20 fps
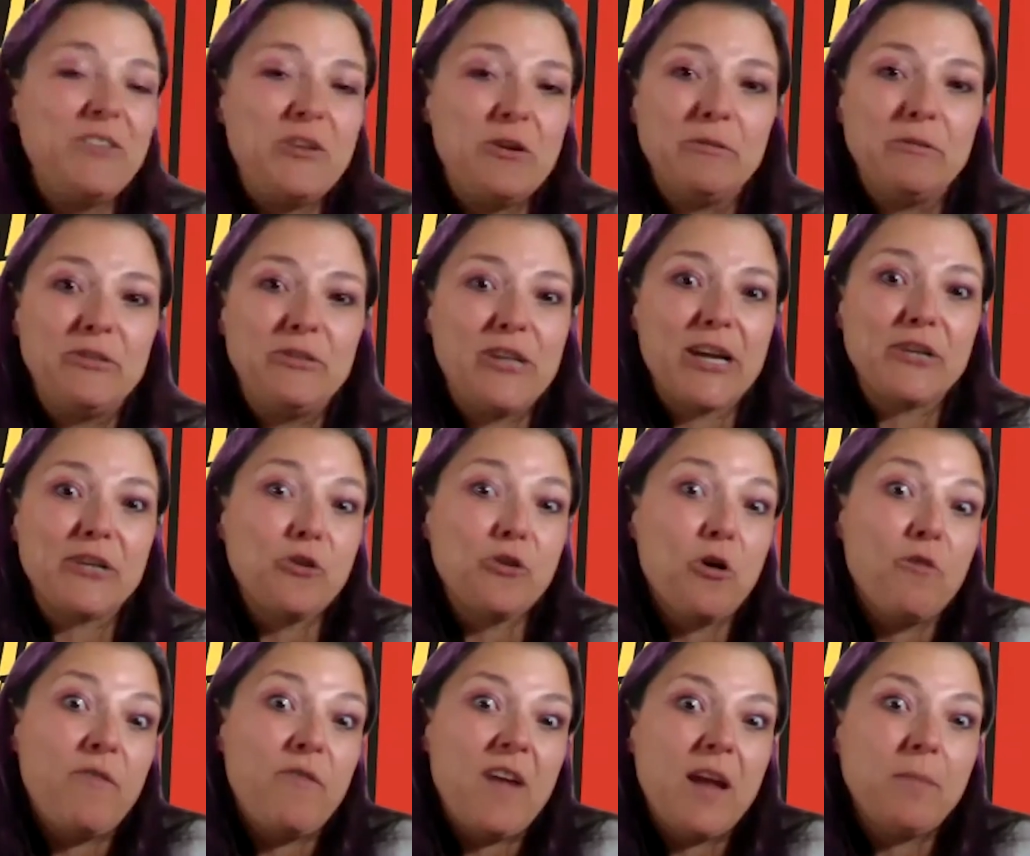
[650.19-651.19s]
checked your
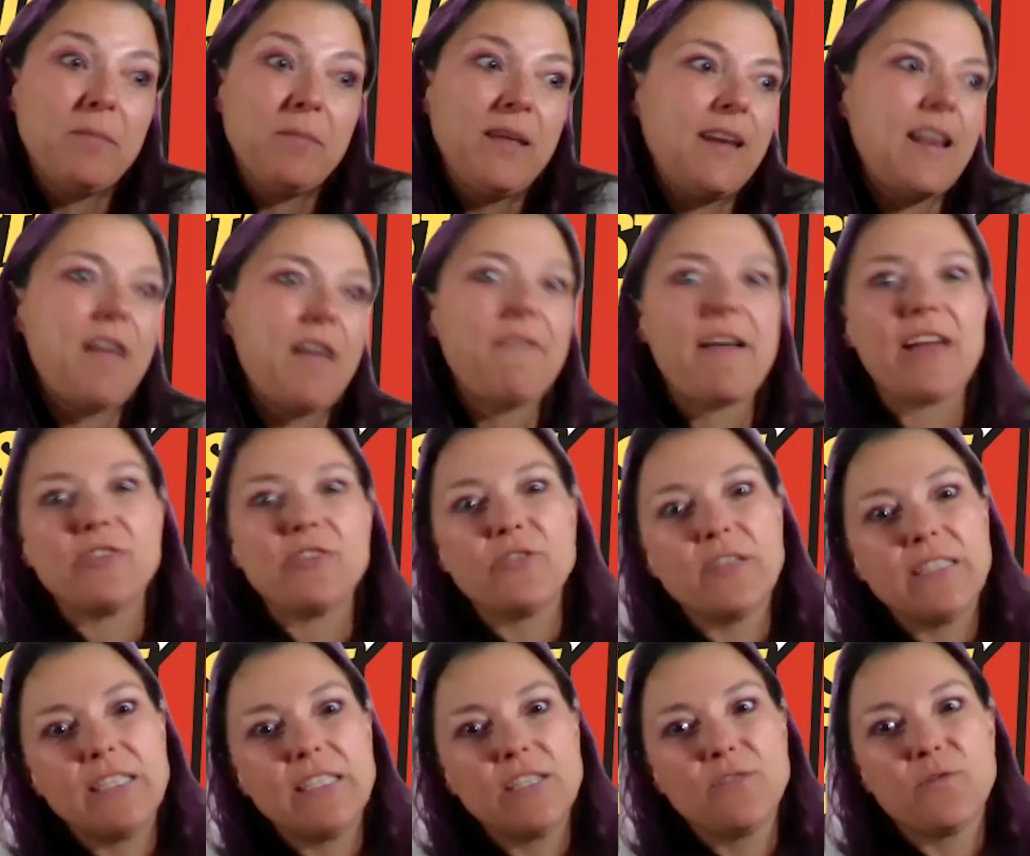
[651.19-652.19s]
whole family and have
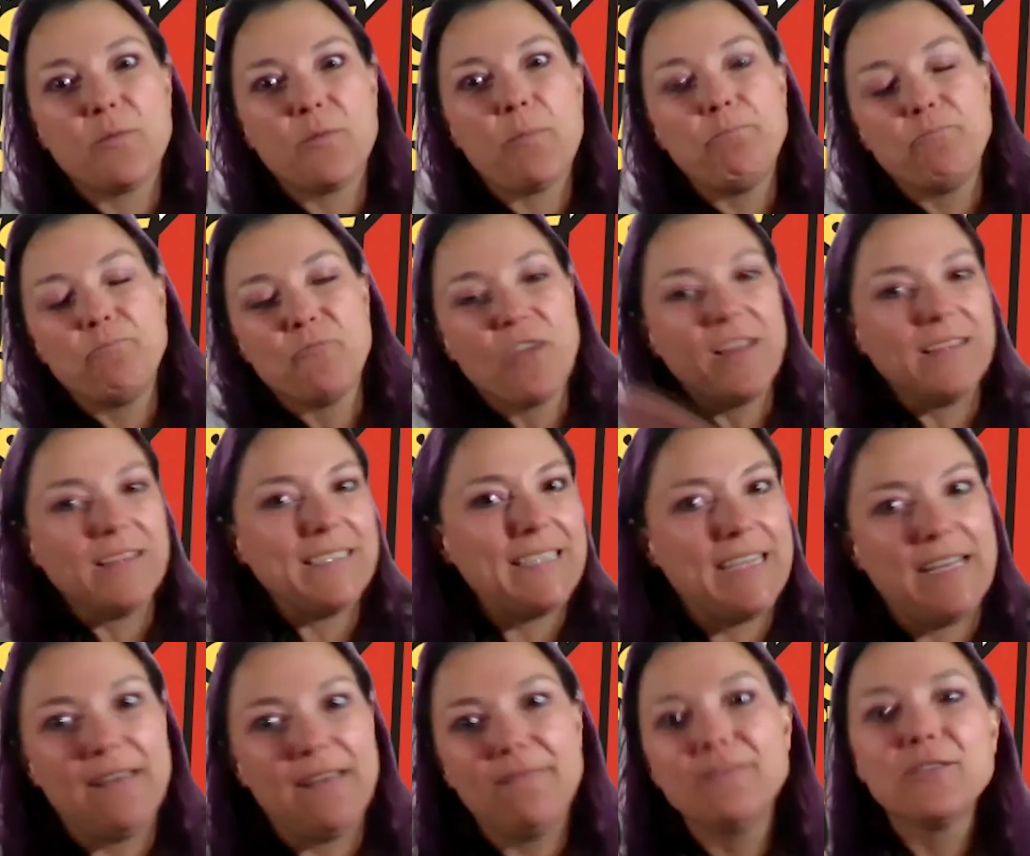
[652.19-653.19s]
addresses for
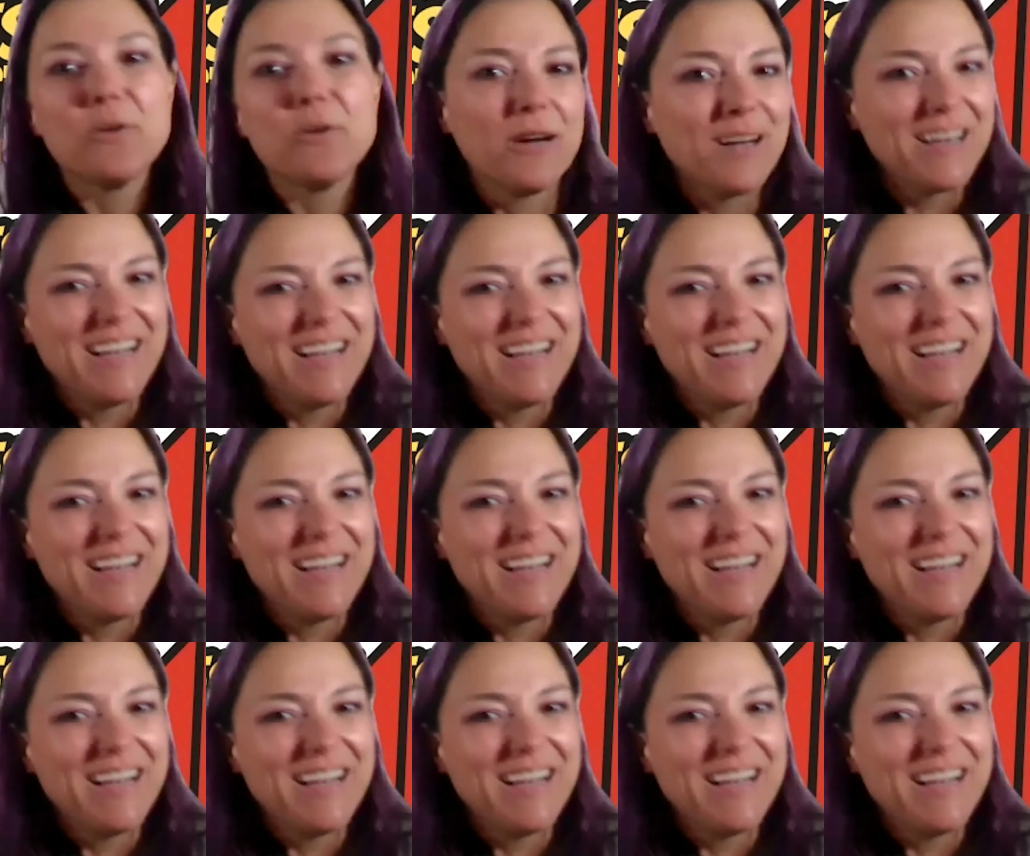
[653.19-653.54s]
relatives or.